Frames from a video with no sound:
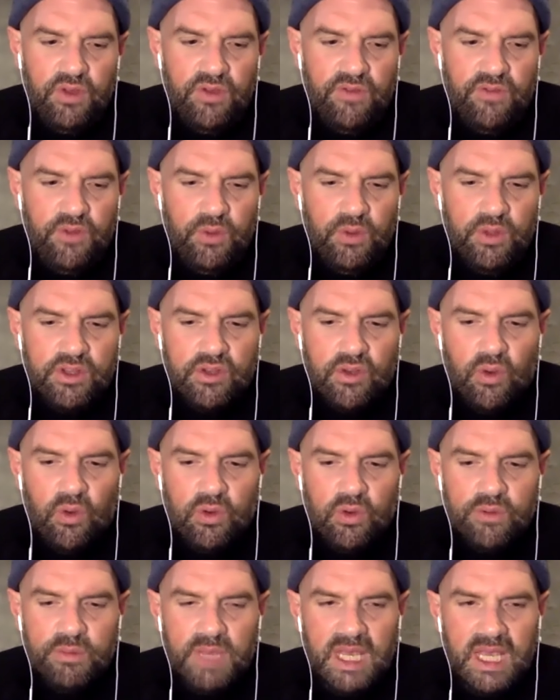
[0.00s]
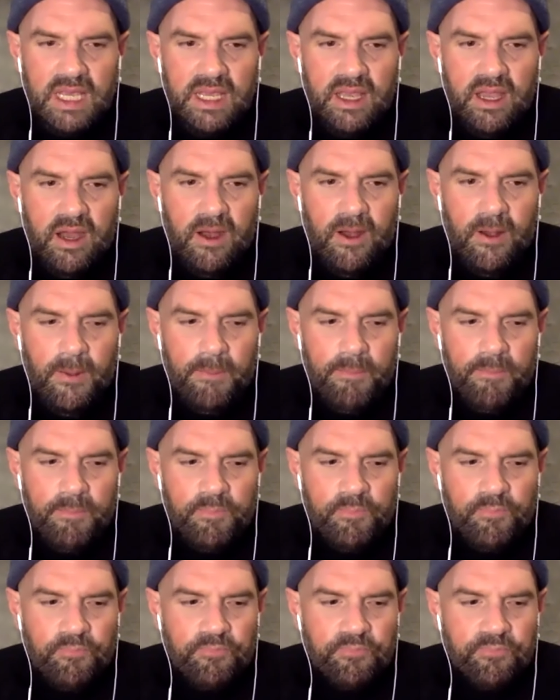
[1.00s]
if you had told me,
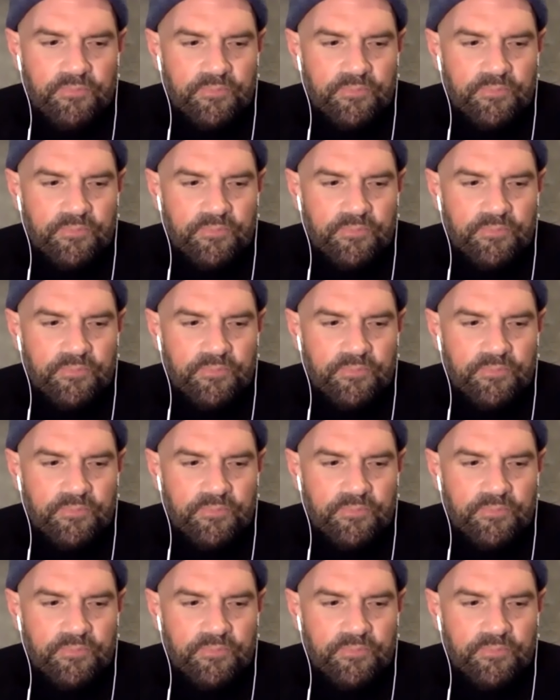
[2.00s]
um,